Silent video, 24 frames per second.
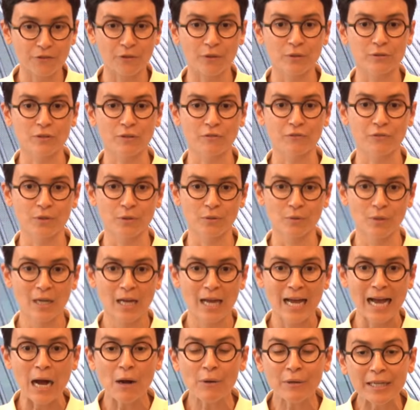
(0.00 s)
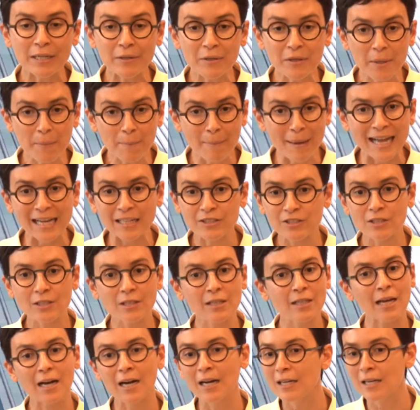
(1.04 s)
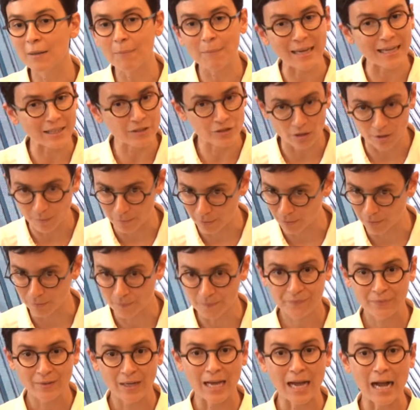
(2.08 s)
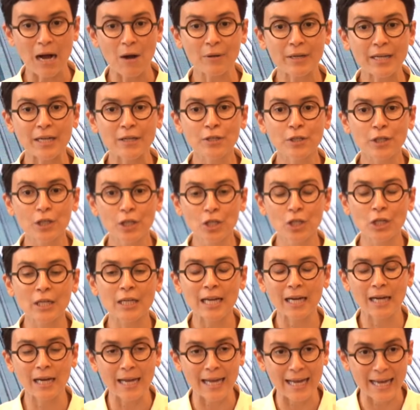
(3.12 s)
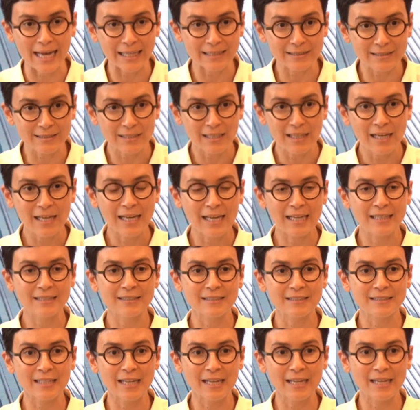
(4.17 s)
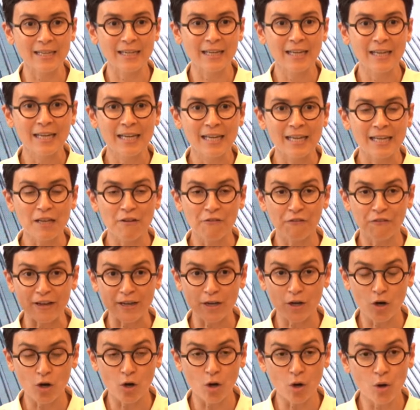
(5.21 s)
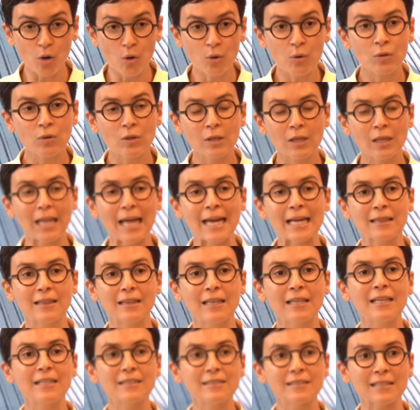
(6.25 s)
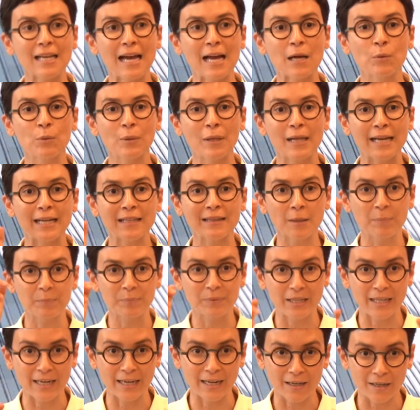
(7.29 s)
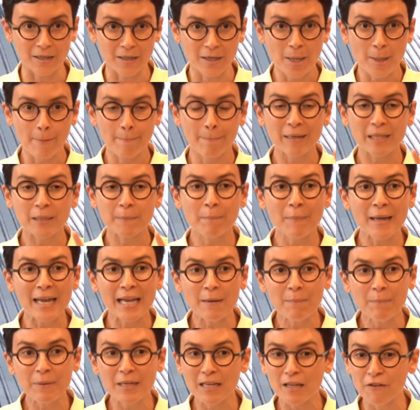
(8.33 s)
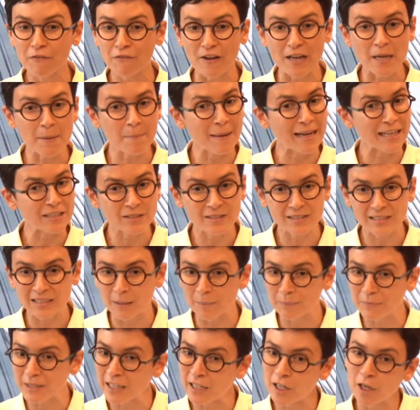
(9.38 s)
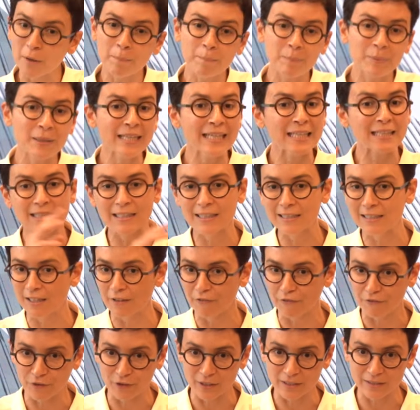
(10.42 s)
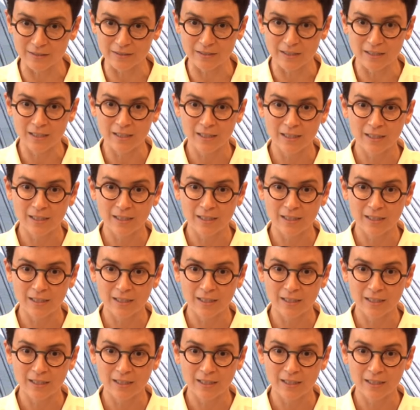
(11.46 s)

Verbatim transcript: front of you? How can you imagine the unimaginable? How can you look ahead and say, if I go like this, I will end up there. But maybe if I imagine something completely different,